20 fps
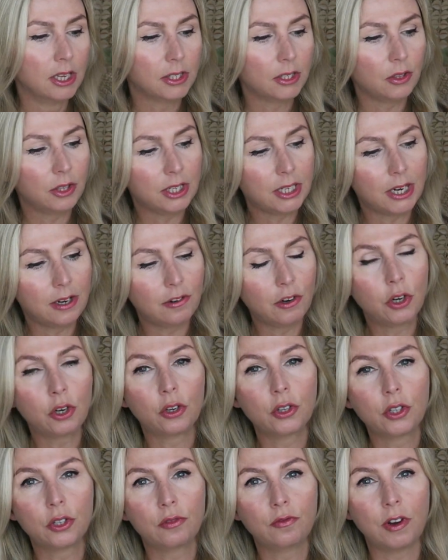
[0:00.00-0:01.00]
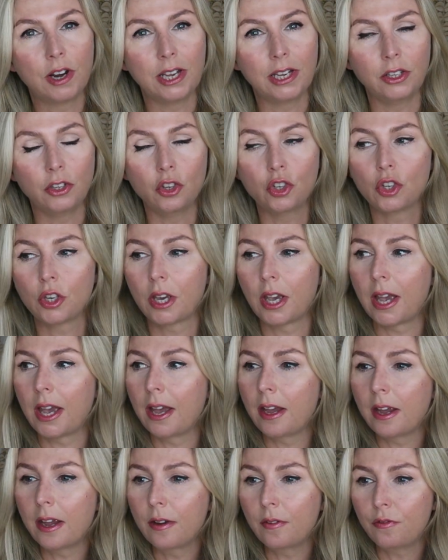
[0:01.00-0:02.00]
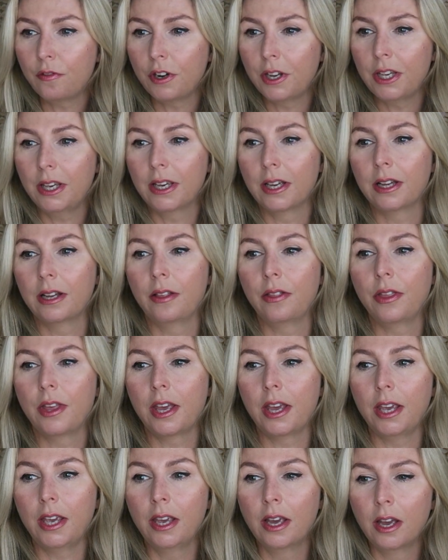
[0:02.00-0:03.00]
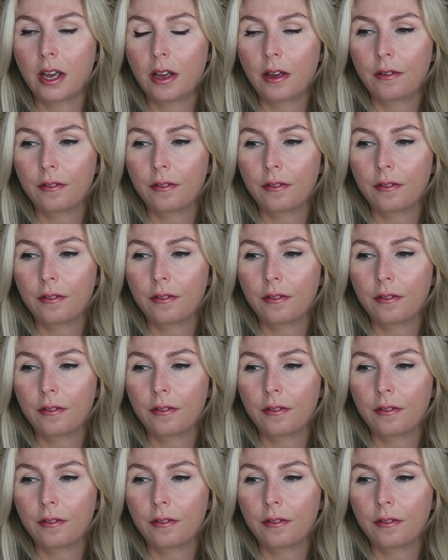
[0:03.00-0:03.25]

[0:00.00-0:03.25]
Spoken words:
So the terracotta range, every year they